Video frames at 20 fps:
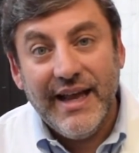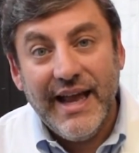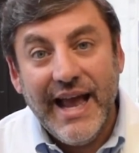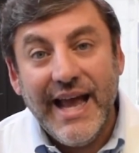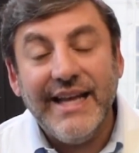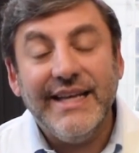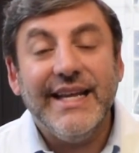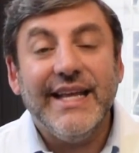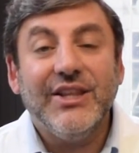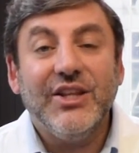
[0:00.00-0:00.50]

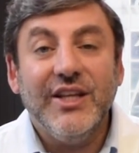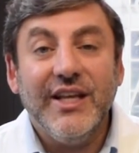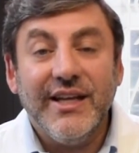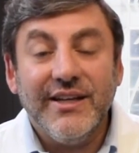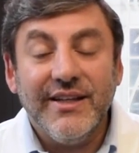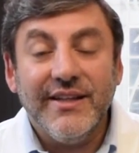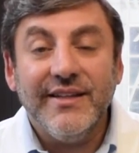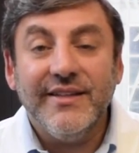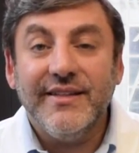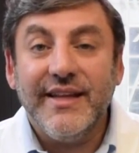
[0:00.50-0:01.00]
And at the
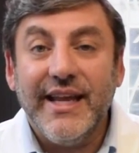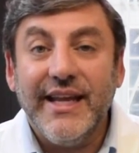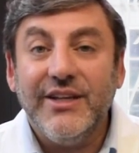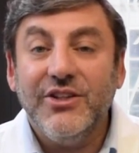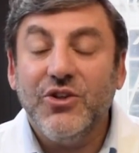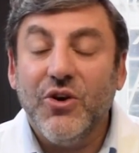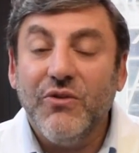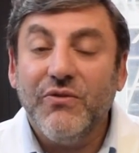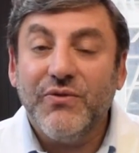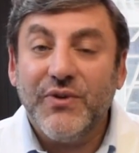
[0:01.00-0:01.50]
end of the day,
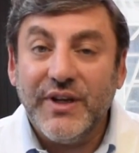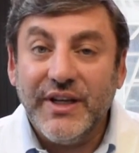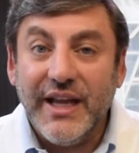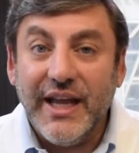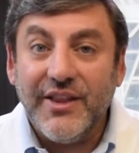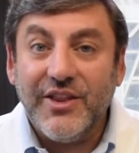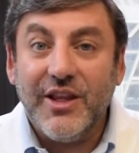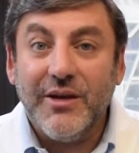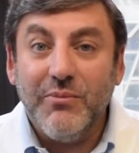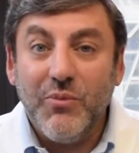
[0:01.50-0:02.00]
don't
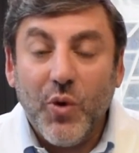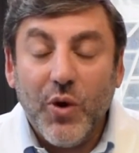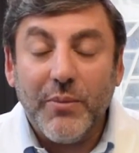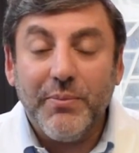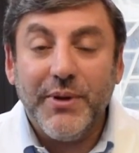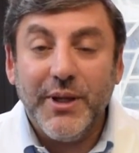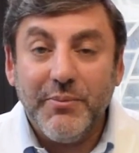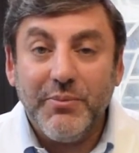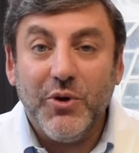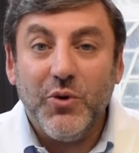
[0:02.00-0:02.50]
forget that
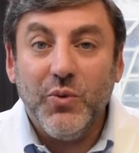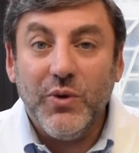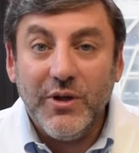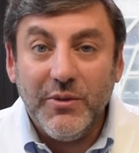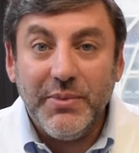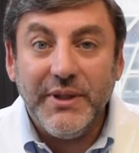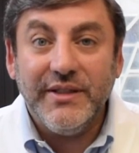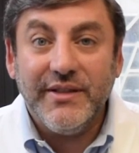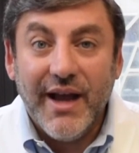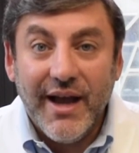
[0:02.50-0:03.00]
more people
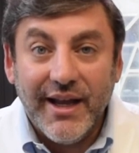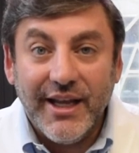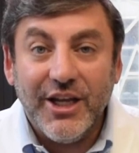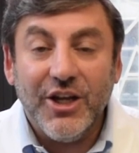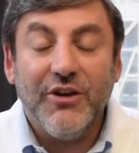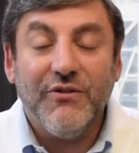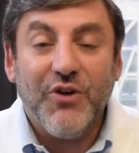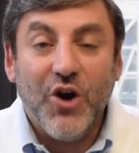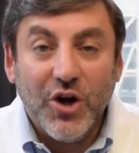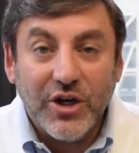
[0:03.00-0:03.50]
will be
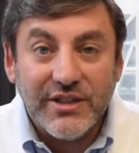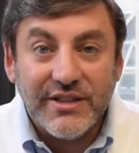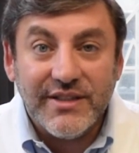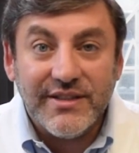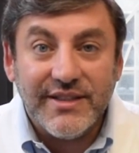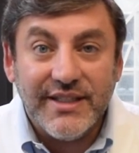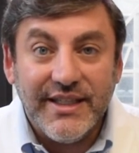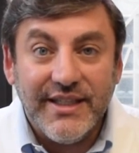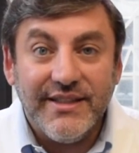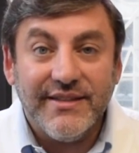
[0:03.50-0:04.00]
dying of heart
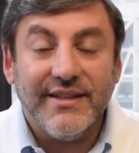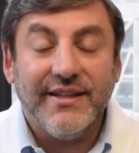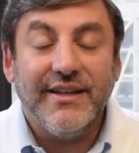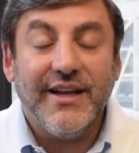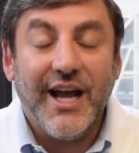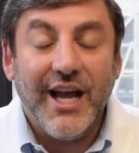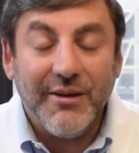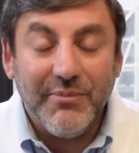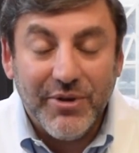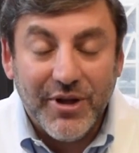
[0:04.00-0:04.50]
disease and
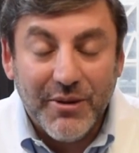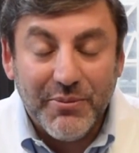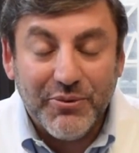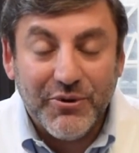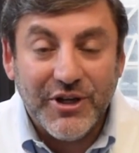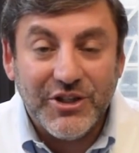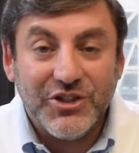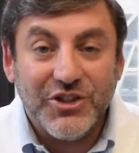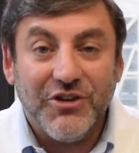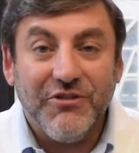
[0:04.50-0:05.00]
high blood
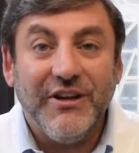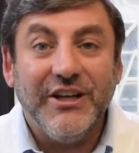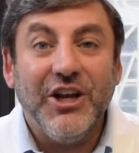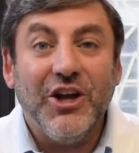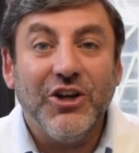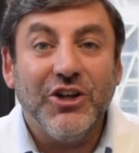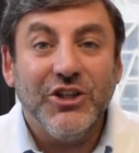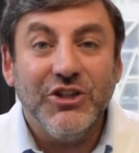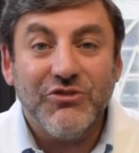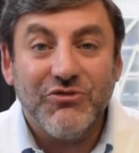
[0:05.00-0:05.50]
pressure and
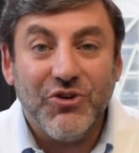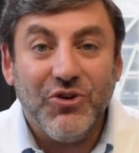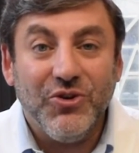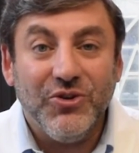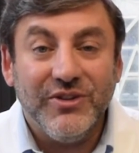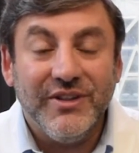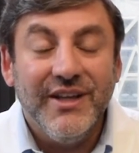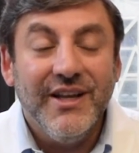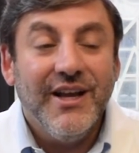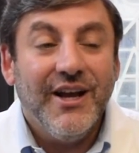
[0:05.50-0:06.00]

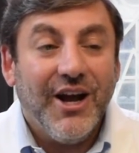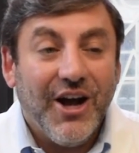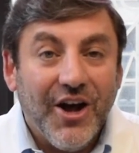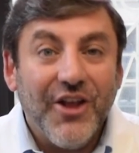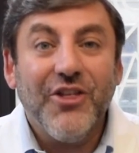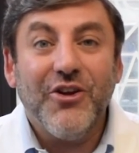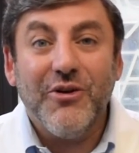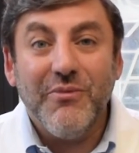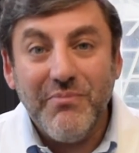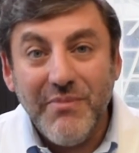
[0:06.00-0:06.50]
uncontrolled
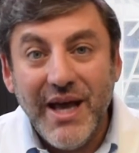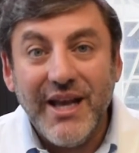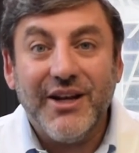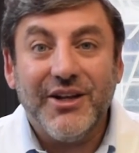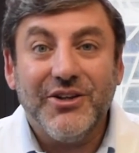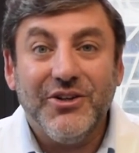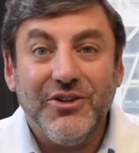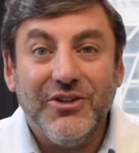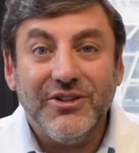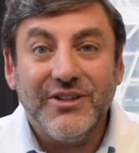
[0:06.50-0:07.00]
other
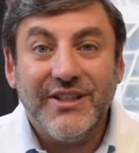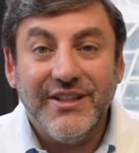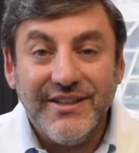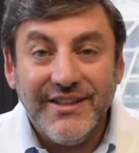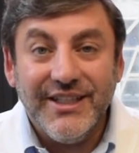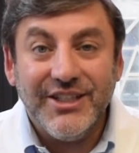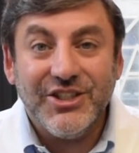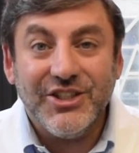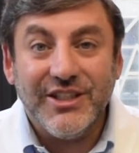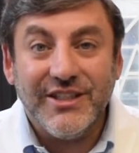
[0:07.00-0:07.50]
medical
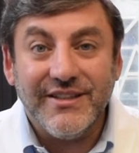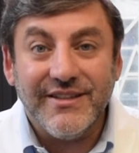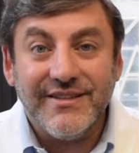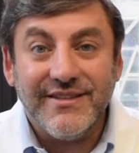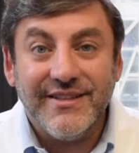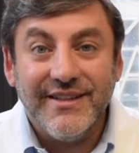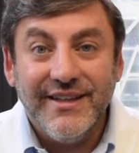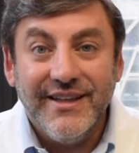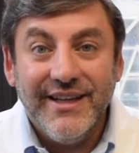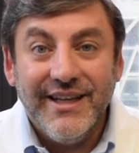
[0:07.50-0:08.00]

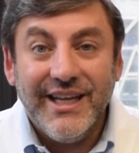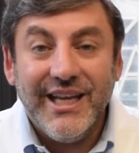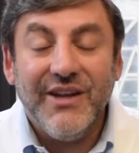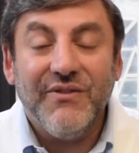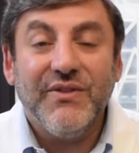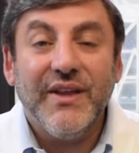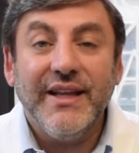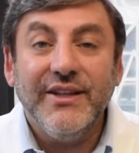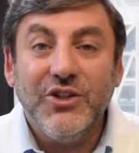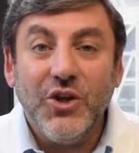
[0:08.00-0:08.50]
conditions
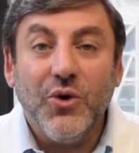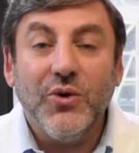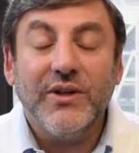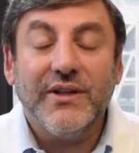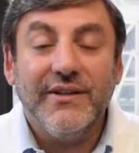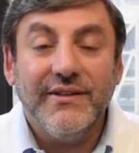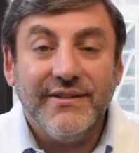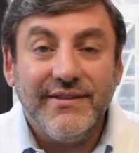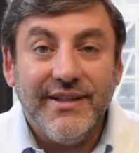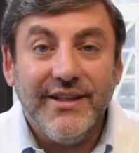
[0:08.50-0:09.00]
if they don't
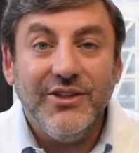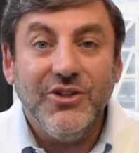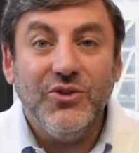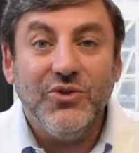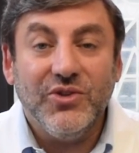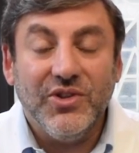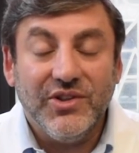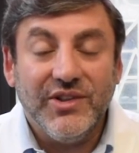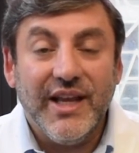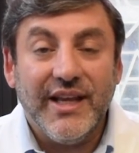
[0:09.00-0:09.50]

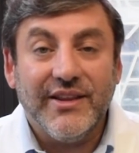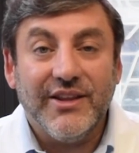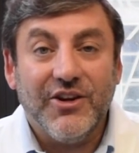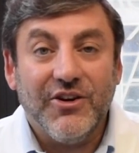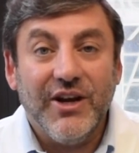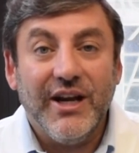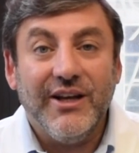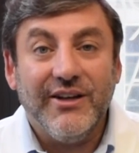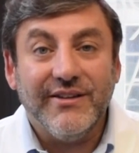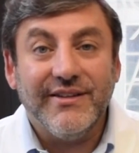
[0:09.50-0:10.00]
continue to take
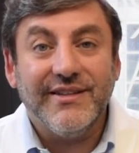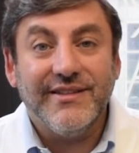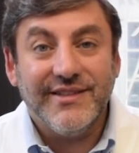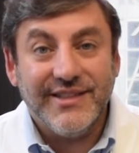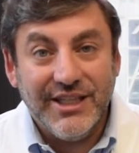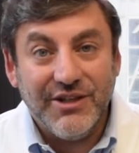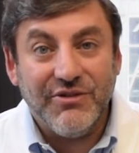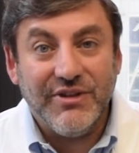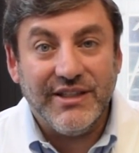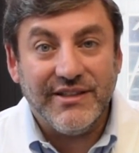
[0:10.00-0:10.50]
their health
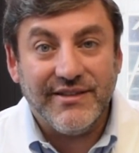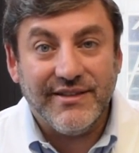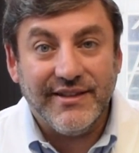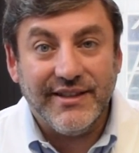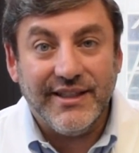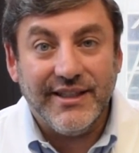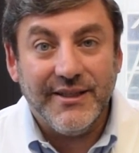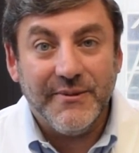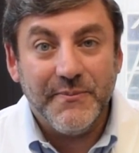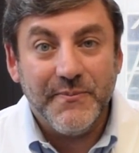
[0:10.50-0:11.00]
seriously.